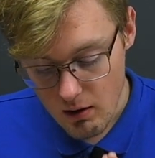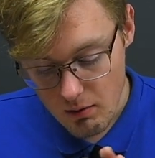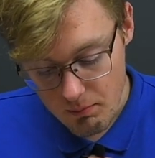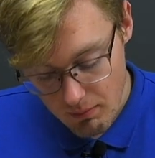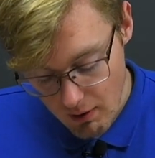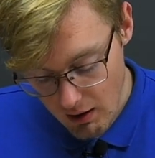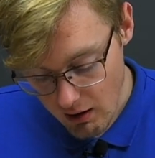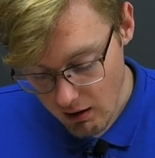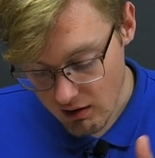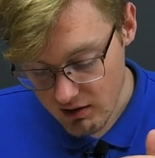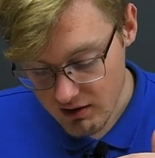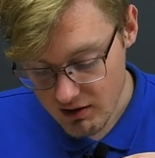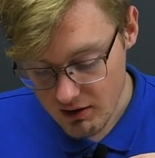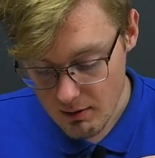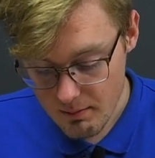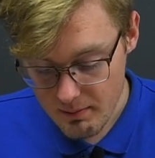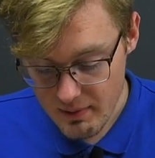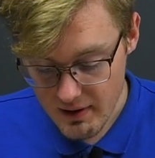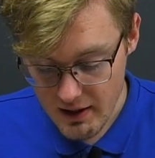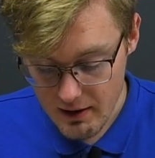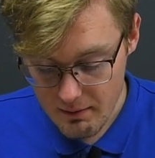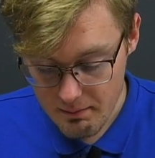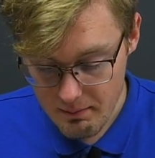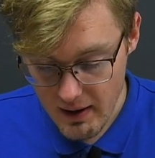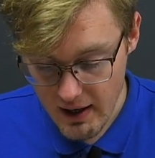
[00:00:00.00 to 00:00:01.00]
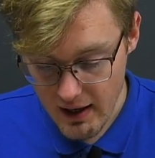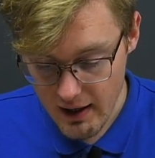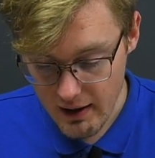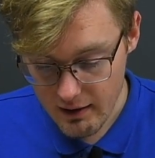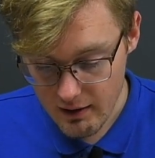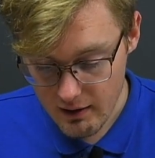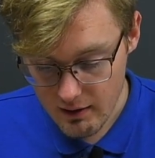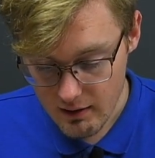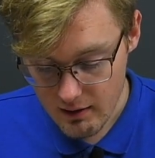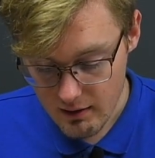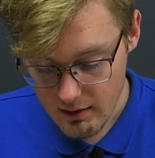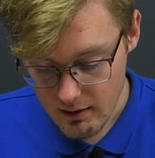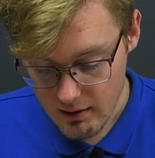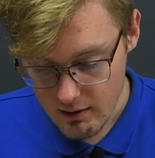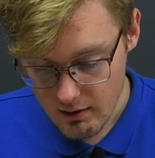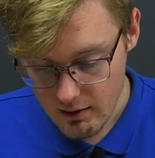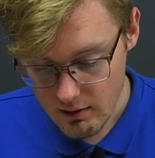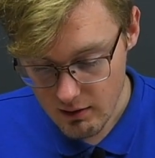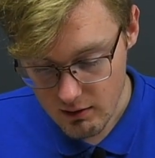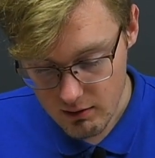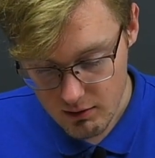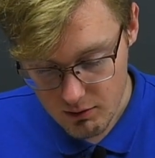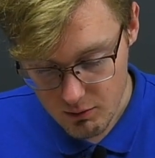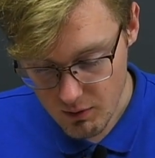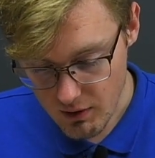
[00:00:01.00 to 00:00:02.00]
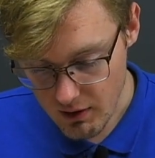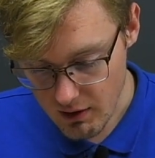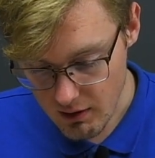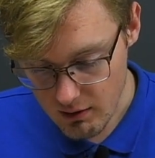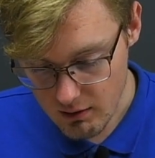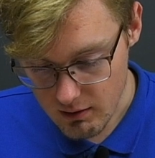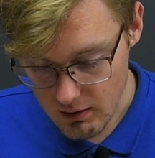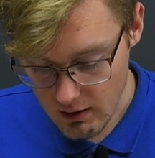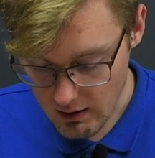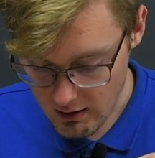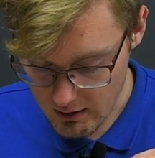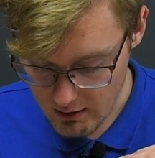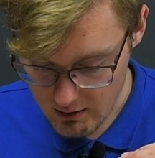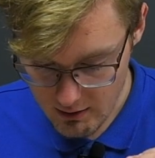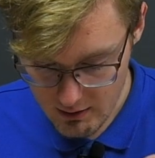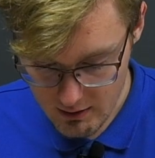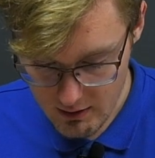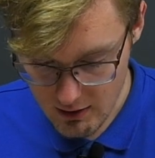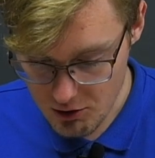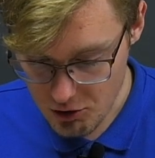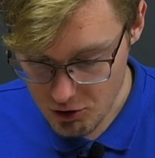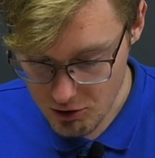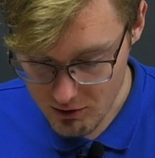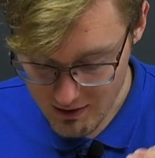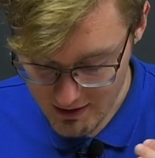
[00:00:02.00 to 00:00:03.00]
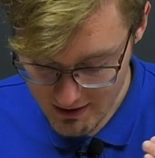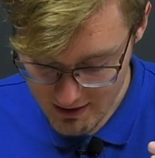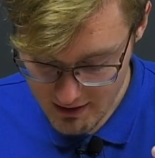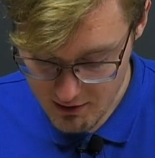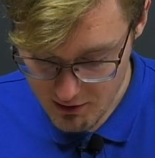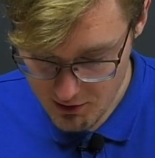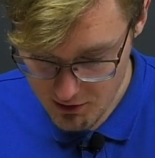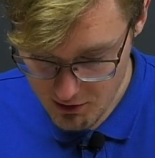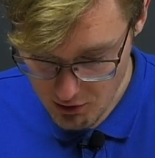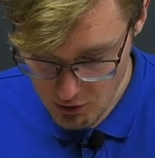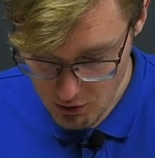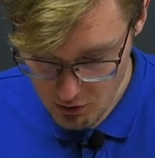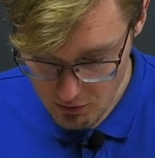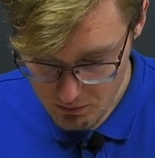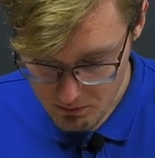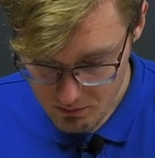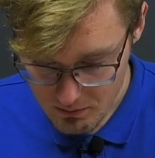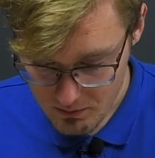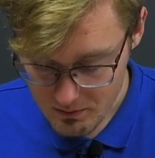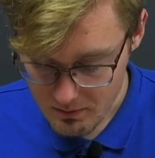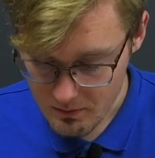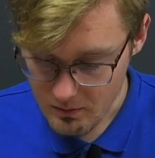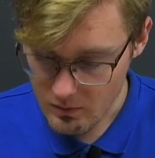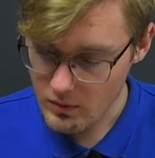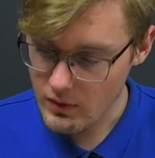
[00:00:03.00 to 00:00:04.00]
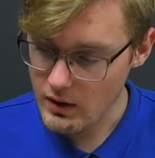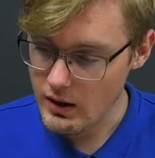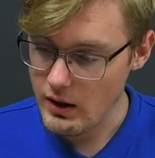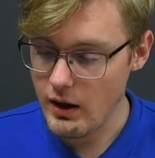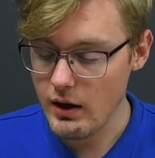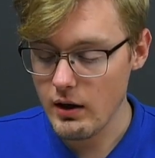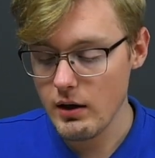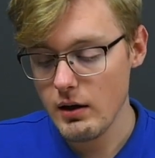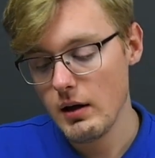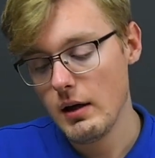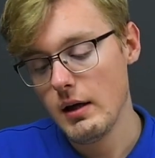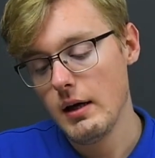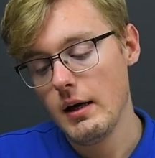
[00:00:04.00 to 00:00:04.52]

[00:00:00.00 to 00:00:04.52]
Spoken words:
Pause the playback. Here's we can digitally zoom. Yeah.